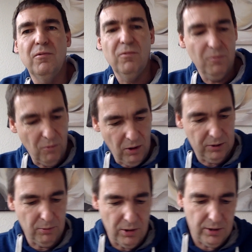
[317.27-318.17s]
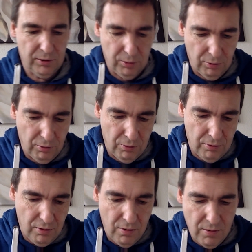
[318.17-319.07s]
World War
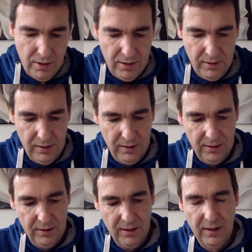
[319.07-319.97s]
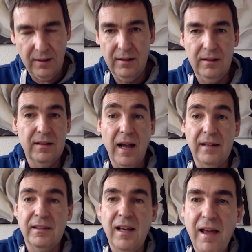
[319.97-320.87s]
II or let's say
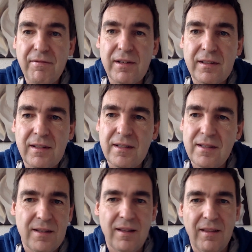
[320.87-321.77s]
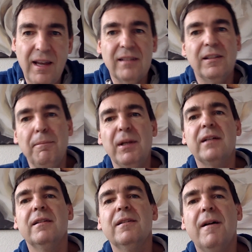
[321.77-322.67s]
9/11. They are
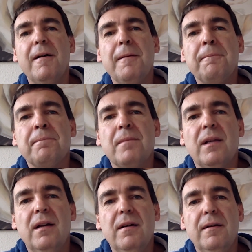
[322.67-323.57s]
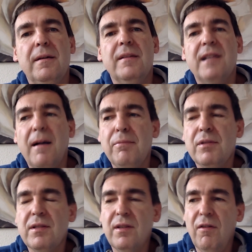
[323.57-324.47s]
typical
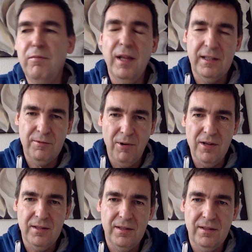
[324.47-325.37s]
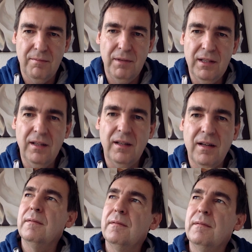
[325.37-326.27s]
examples of black swans, meaning
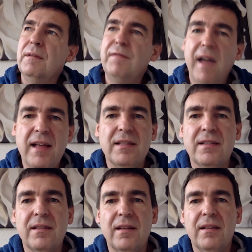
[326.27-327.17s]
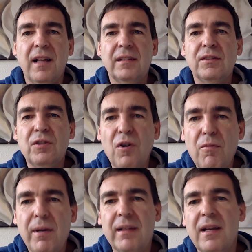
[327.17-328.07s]
events that
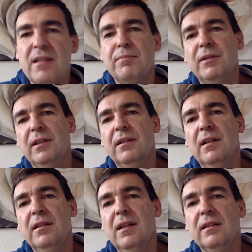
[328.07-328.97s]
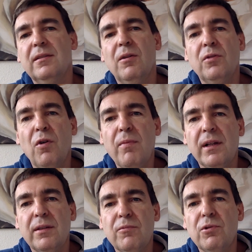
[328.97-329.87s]
nobody has predicted, that
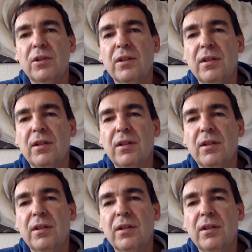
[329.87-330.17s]
nobody would